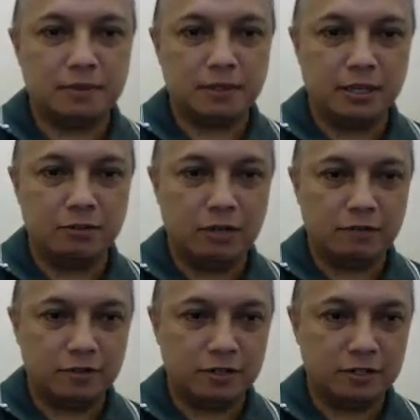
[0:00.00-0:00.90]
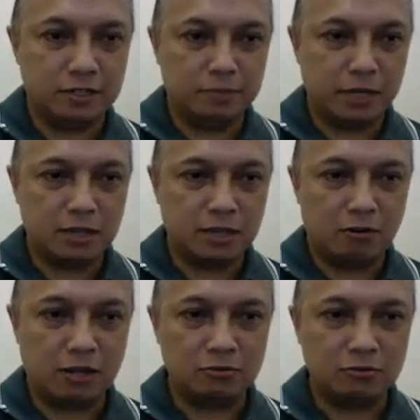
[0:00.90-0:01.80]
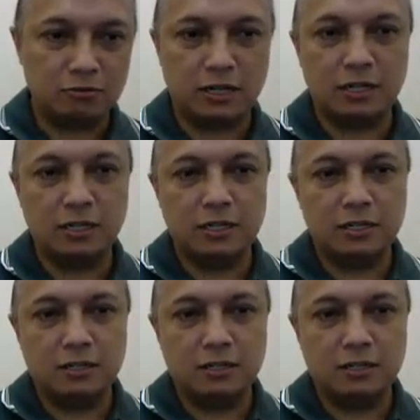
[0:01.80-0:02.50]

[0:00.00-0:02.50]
And then you have diperiksa orang tua,